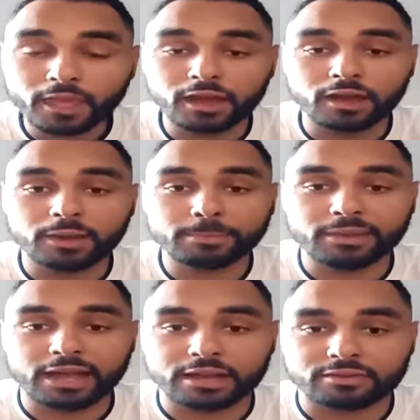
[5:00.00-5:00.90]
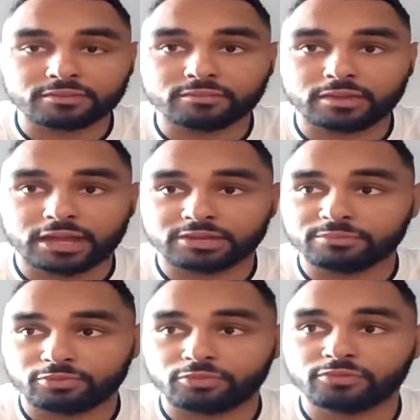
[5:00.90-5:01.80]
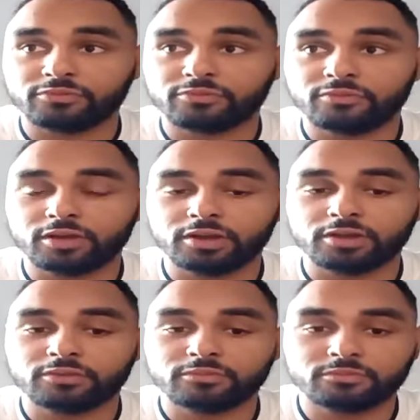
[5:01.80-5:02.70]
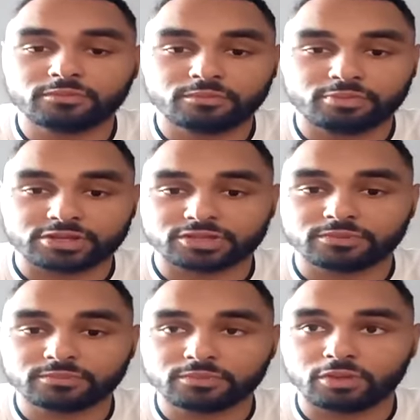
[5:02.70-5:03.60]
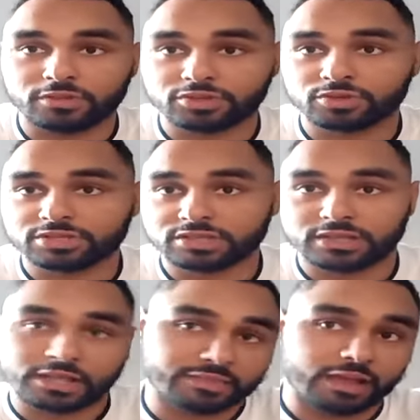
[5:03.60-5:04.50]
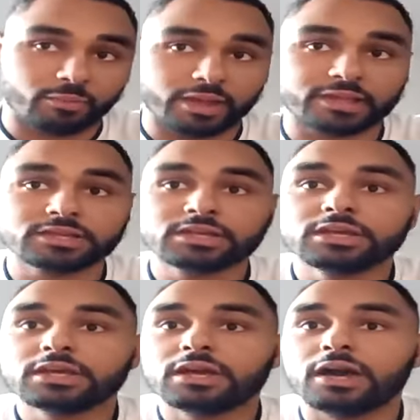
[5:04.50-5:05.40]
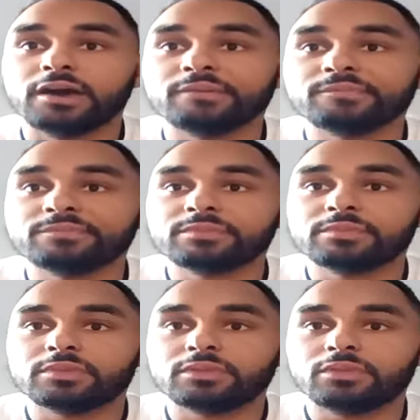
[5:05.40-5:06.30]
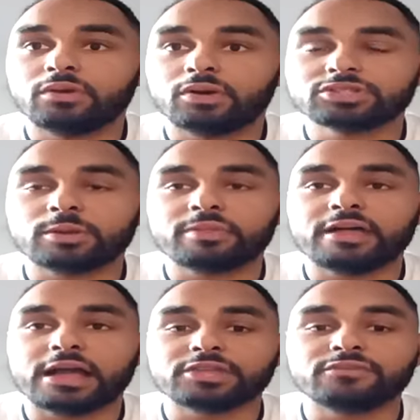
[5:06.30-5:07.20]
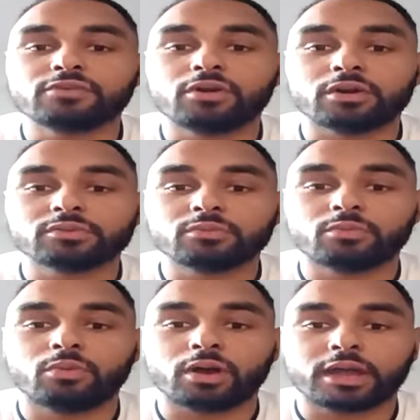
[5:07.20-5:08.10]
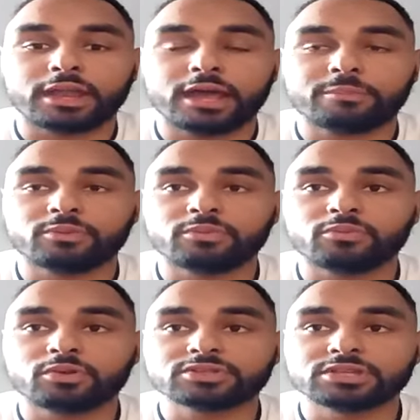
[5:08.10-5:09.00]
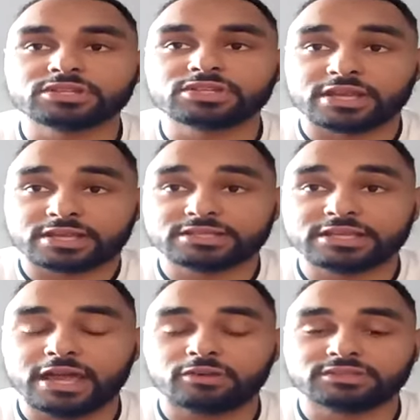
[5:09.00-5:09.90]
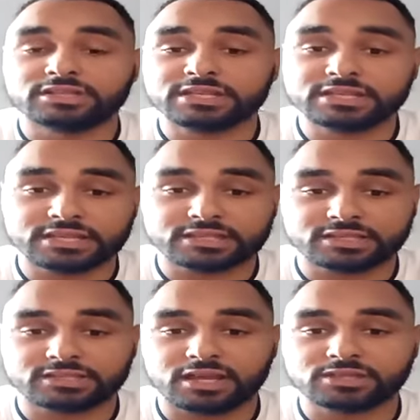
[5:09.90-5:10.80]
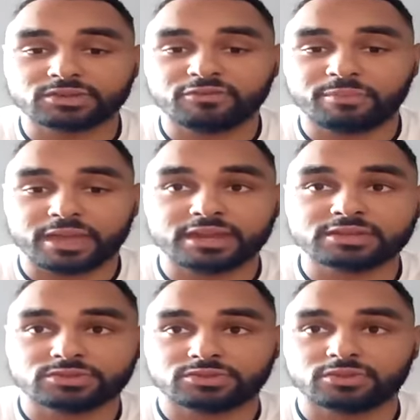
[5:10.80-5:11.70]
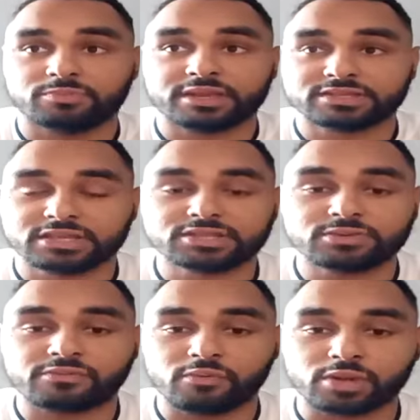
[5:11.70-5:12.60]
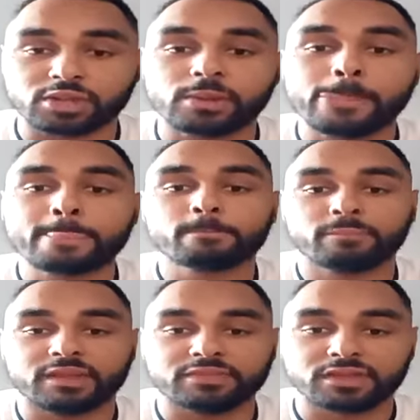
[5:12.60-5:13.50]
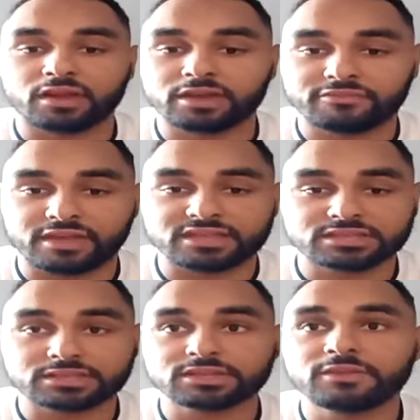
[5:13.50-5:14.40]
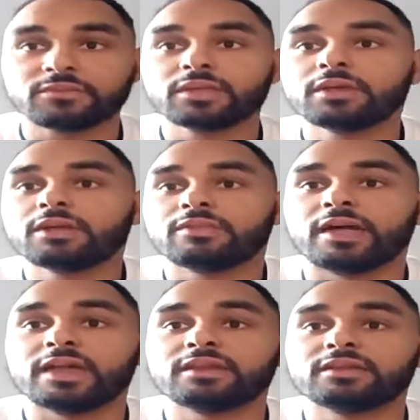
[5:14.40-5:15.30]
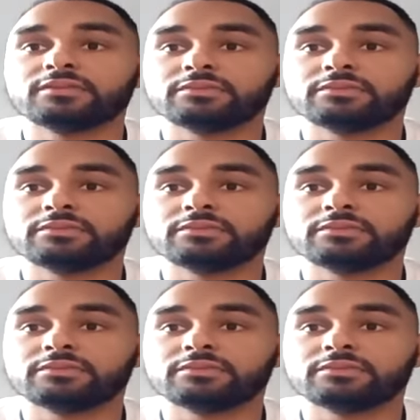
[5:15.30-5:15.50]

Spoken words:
and improve pressure in the joints in that way. On top of that, you've got what can happen with water is it can help to desensitize. So if pain is the biggest issue for you in the early phases, then